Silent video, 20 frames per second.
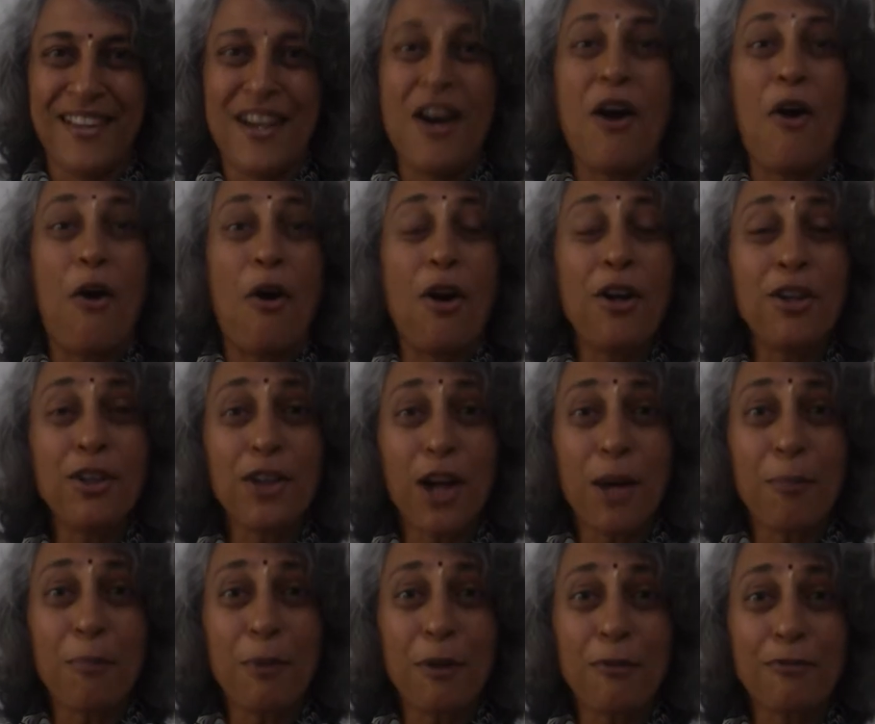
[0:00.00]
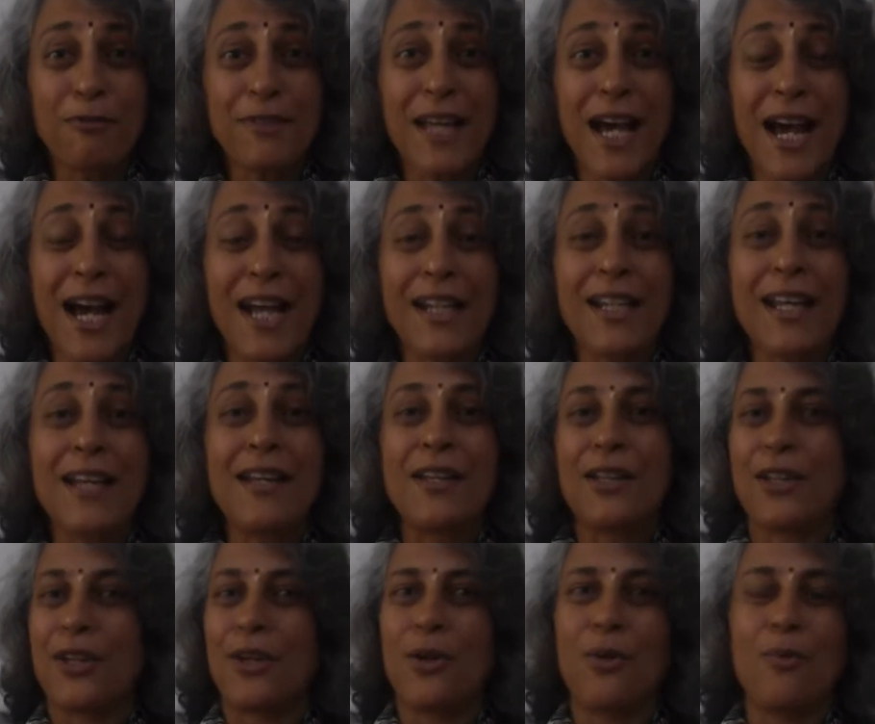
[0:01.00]
On top of that,
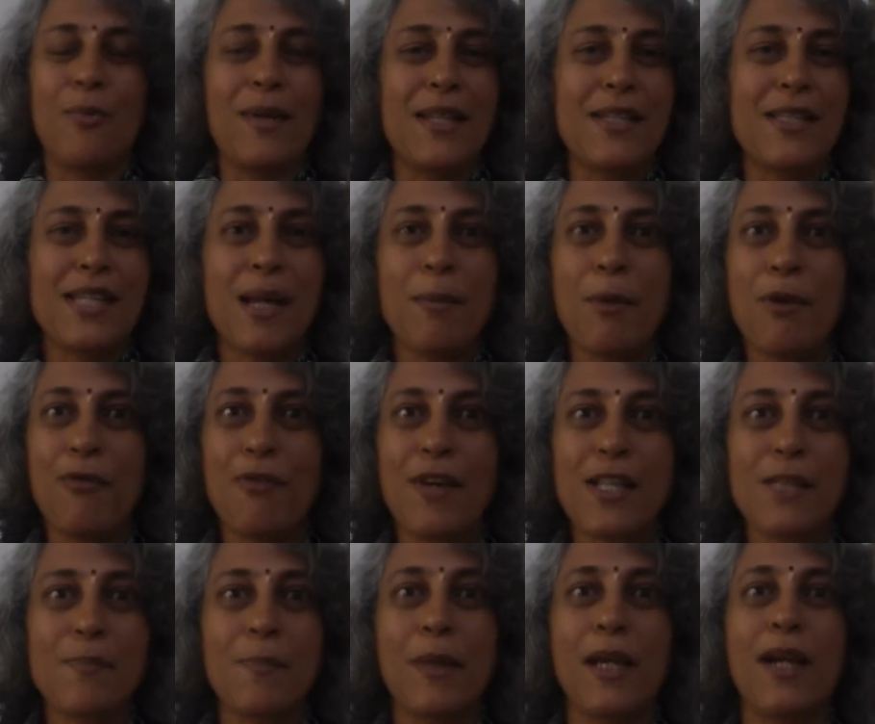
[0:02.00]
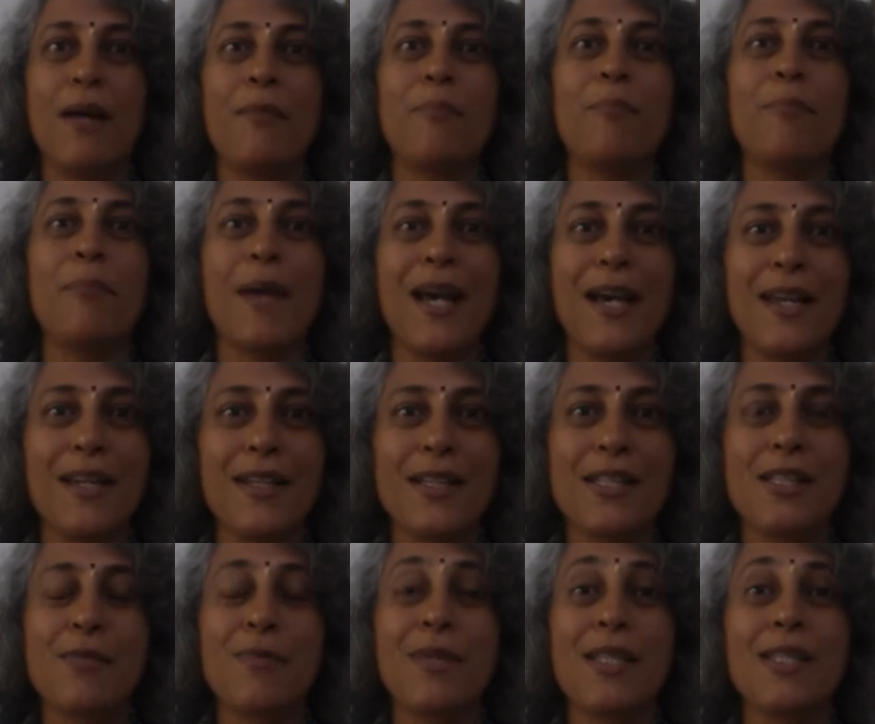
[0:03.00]
when some of us become
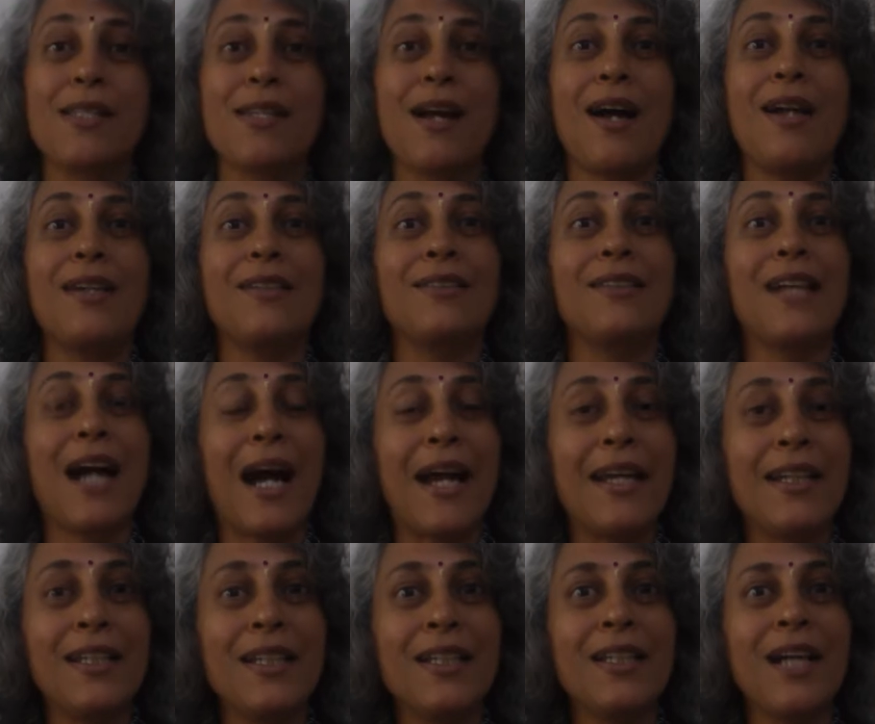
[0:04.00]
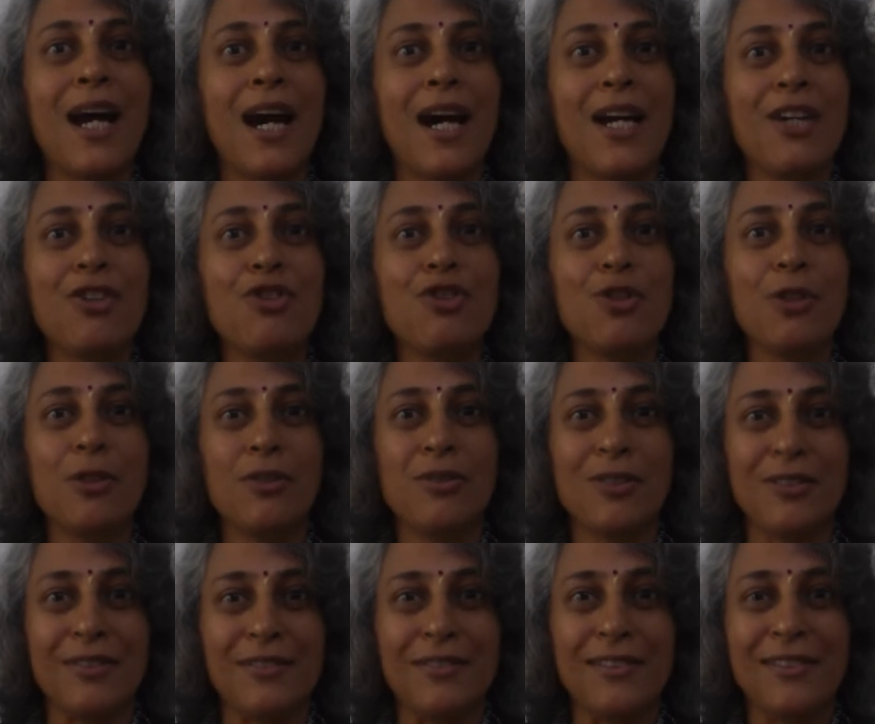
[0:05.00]
parents, we start guiding our
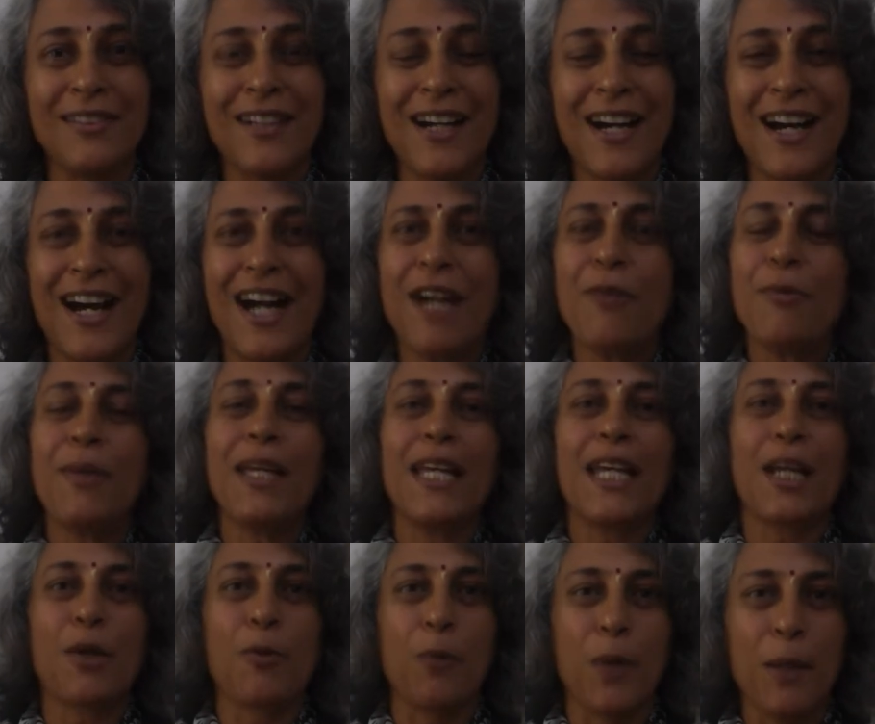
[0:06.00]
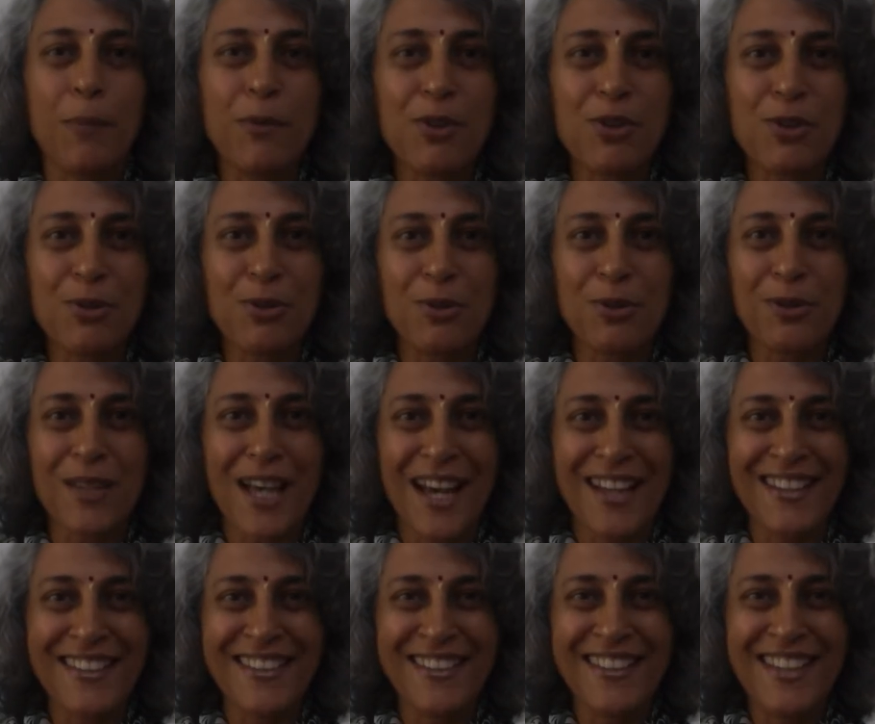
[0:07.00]
children. Are we equipped to do that?